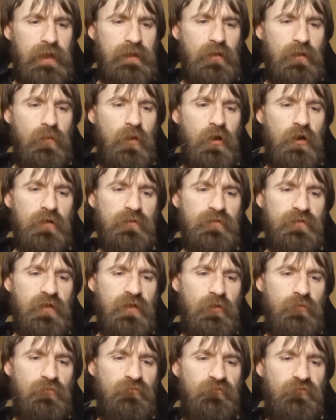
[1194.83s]
In the long
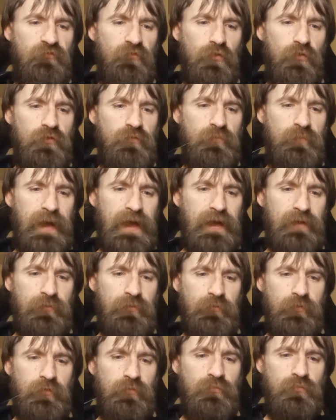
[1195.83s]
stone-floored
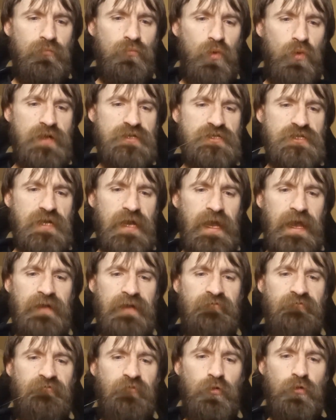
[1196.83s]
bathroom, which
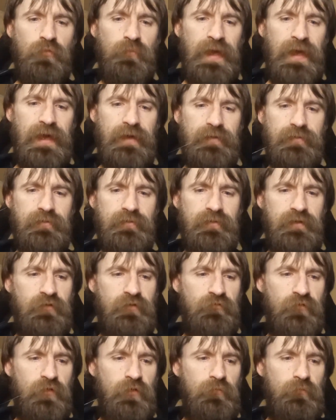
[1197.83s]
had 4 baths
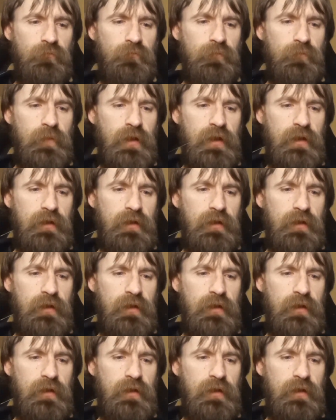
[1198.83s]
in a room.